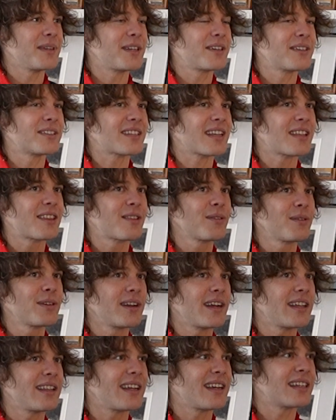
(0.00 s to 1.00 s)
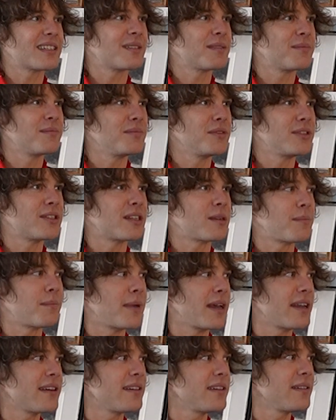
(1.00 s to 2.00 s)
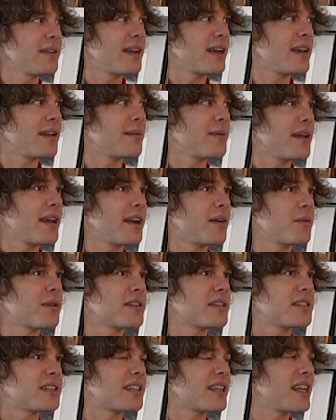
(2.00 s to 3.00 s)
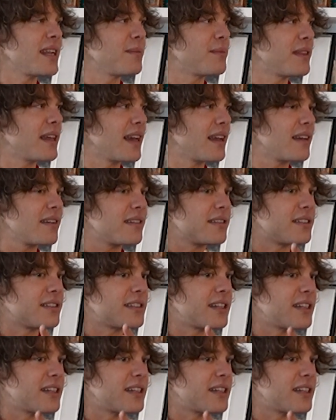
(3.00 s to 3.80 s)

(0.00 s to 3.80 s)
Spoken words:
because I thought I liked music better and I wanted to keep that